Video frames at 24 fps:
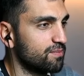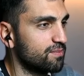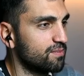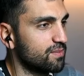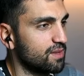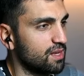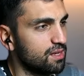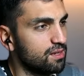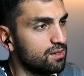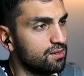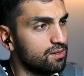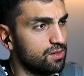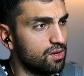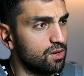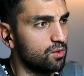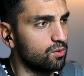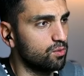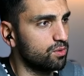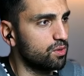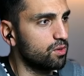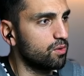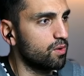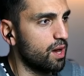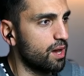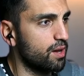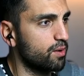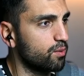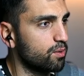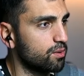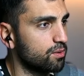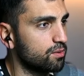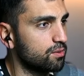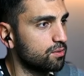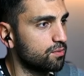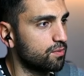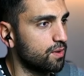No, no, I
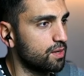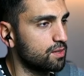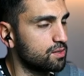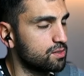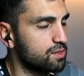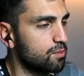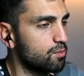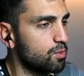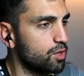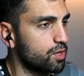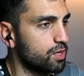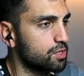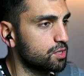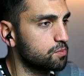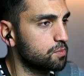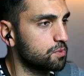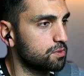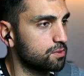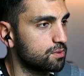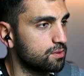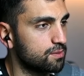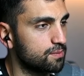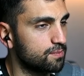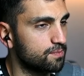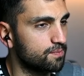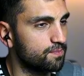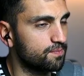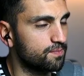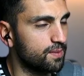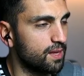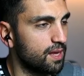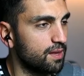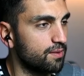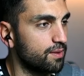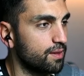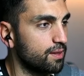want to find someone expert at that.